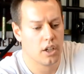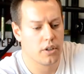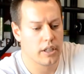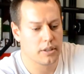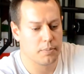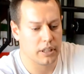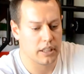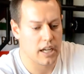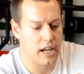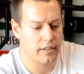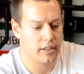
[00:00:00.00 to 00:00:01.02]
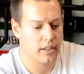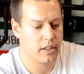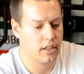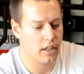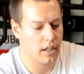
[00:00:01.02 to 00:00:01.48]
crisp and cut.
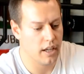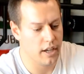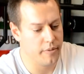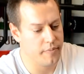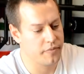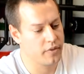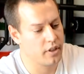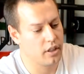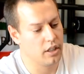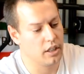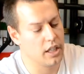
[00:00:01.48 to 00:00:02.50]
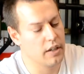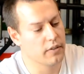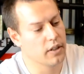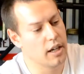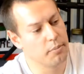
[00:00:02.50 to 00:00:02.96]
I'm going to
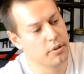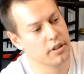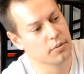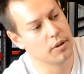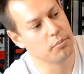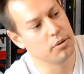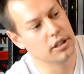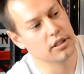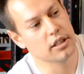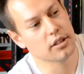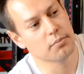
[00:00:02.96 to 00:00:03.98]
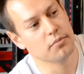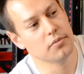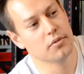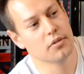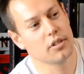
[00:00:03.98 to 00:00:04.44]
cover up this one piece as a
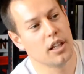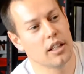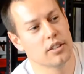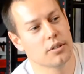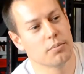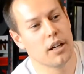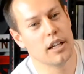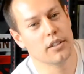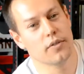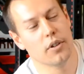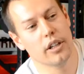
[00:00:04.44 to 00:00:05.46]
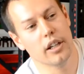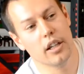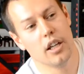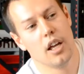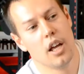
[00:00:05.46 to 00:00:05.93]
kind of surprise for you.
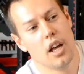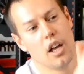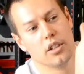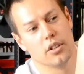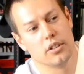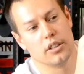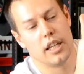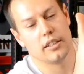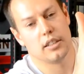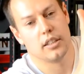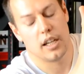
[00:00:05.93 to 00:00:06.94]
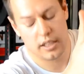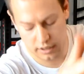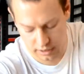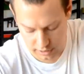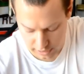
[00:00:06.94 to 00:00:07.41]
So it's nice and cut
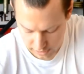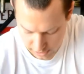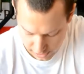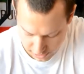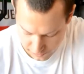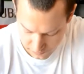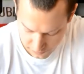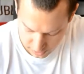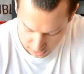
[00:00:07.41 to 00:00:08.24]
and clean here